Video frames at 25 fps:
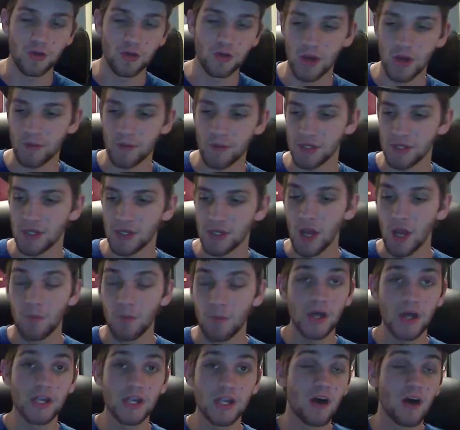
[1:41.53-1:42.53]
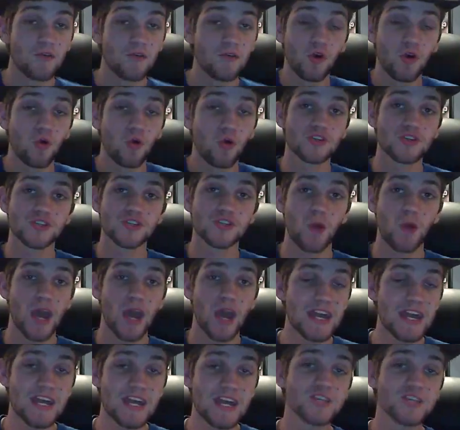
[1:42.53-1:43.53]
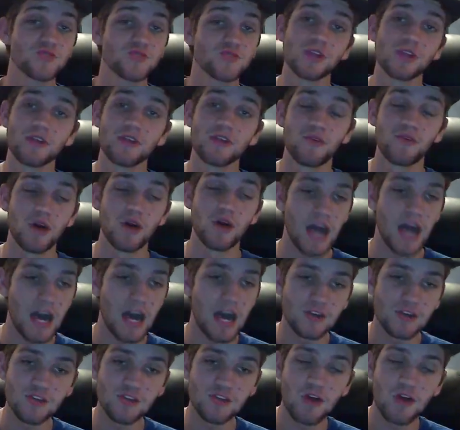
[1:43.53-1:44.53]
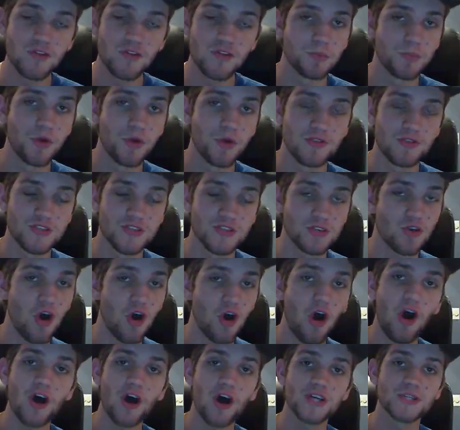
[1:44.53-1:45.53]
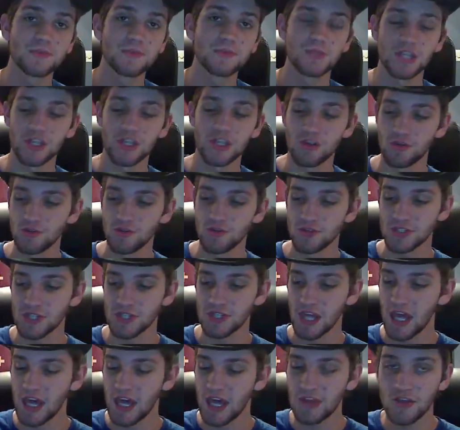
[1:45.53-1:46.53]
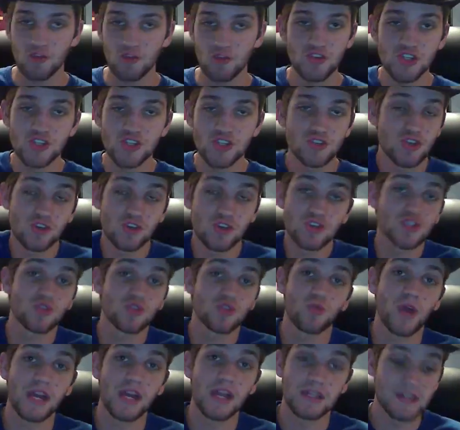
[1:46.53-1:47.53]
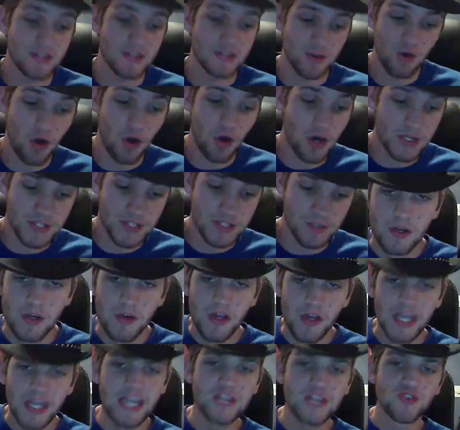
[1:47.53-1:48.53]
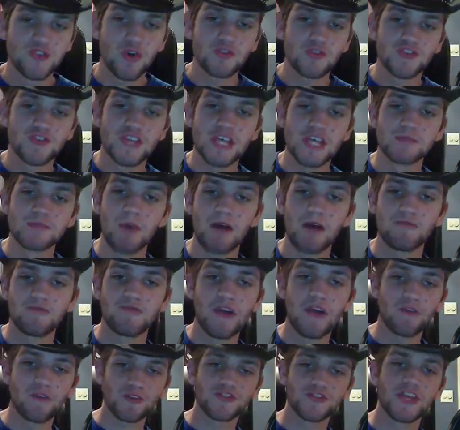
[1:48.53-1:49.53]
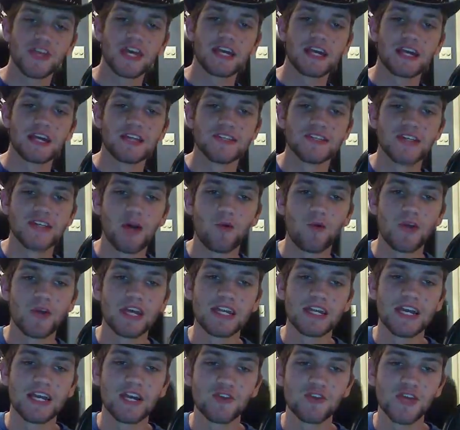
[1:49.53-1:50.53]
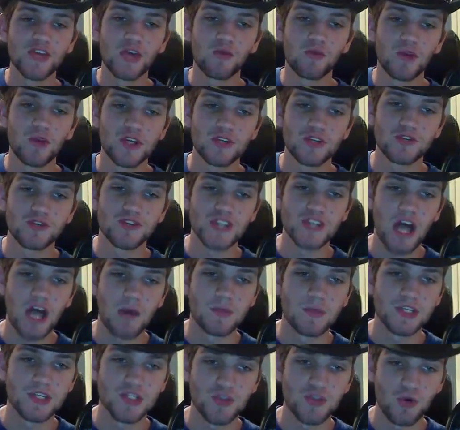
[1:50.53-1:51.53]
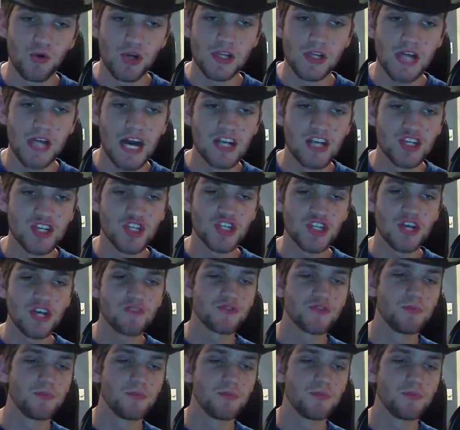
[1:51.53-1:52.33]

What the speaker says: Weapon. But of course, though, it is really fun. I love the bows. They're awesome to use. They're just great. They're awesome. Hedro says, my favorite thing is that we can hear the original zombie storyline shift